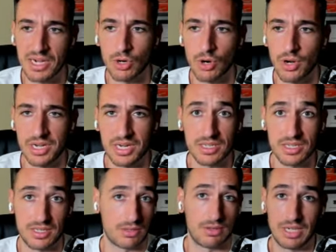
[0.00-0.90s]
Bitcoin
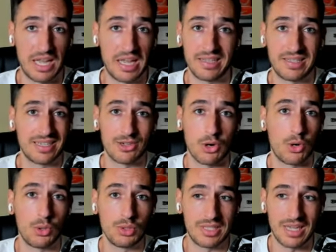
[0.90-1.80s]
is hitting
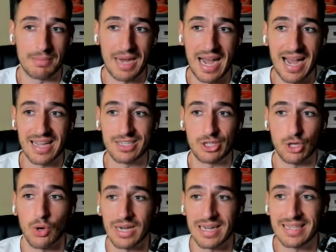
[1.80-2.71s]
all-time highs
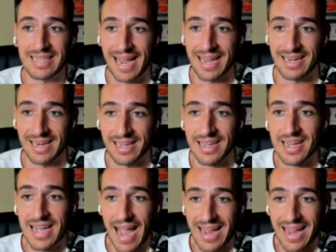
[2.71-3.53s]
on a daily,